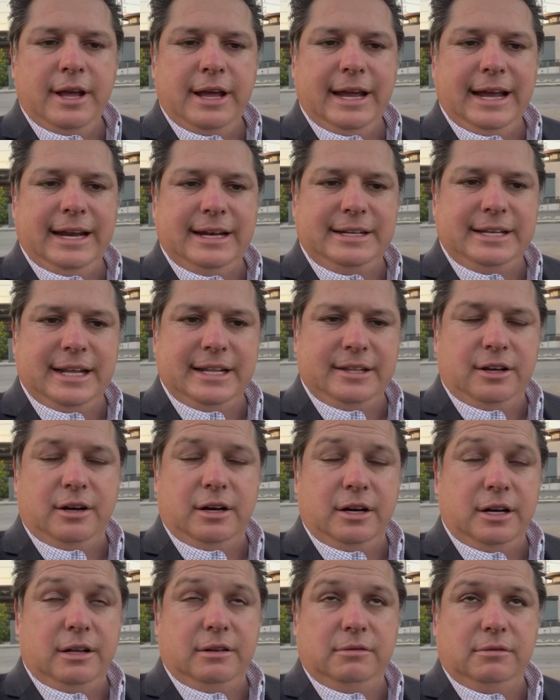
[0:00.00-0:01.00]
and
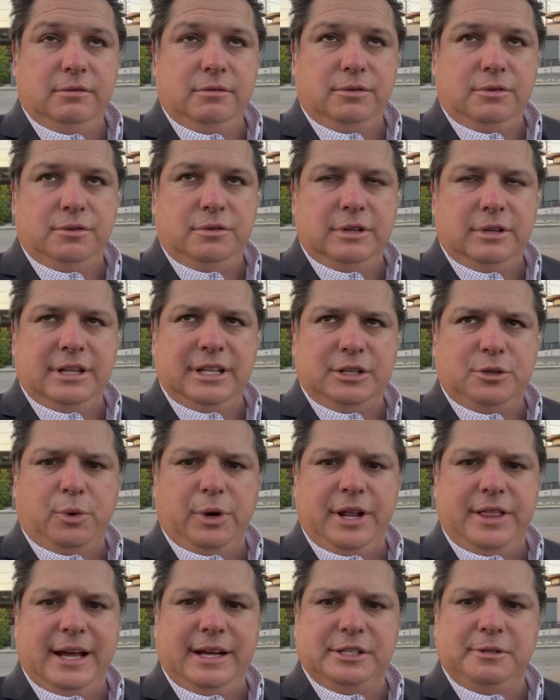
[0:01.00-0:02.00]

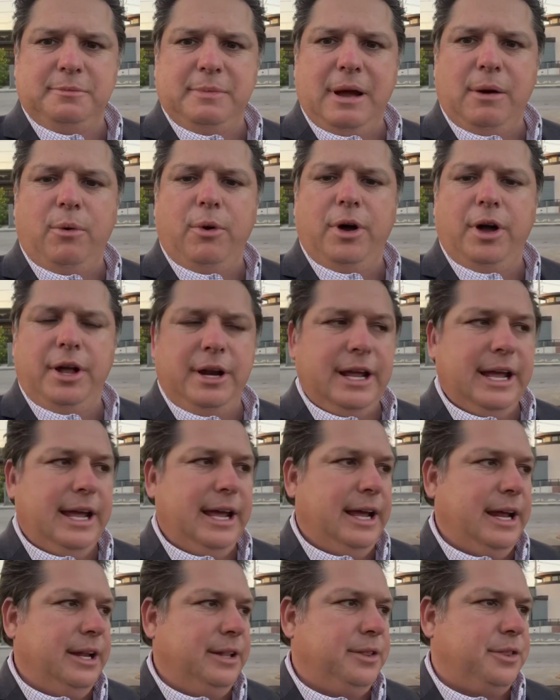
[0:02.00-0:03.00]
20,000 by one
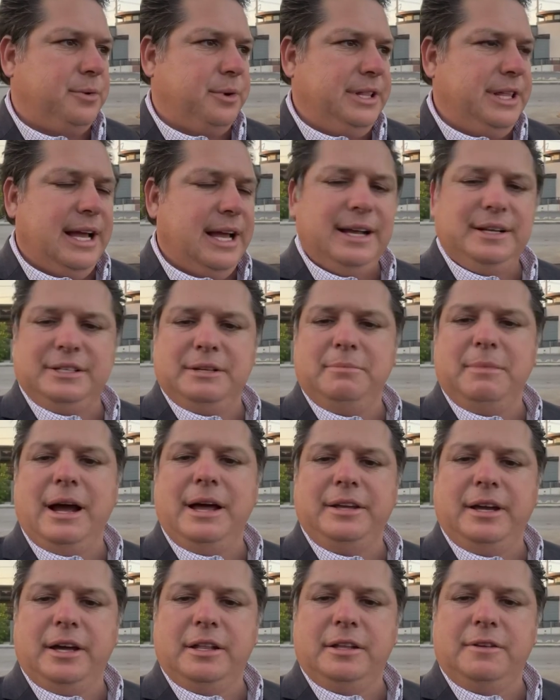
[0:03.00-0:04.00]
and 3,000
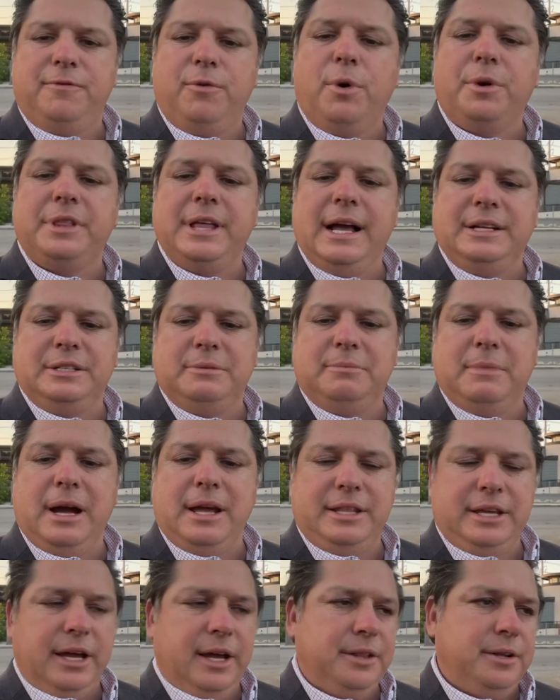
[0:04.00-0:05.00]
by the other, 4,000 by
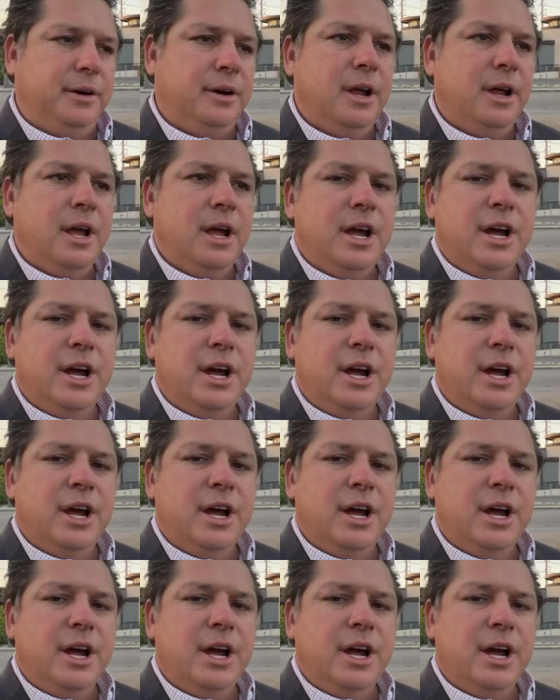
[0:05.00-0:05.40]
the other.